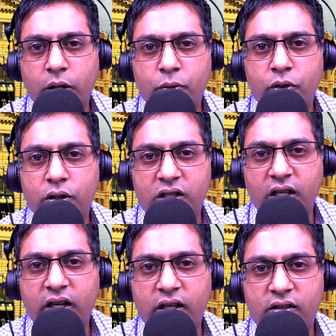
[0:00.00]
So would you
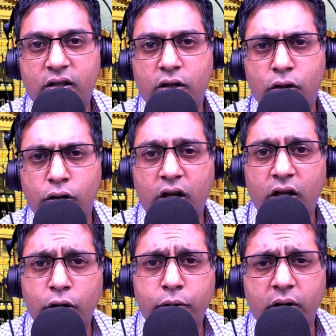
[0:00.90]
say it's a, l- a
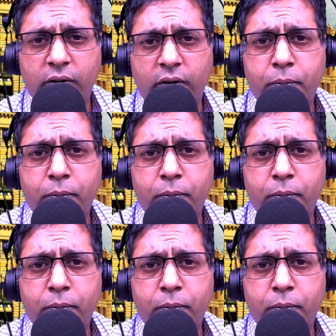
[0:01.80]
lucrative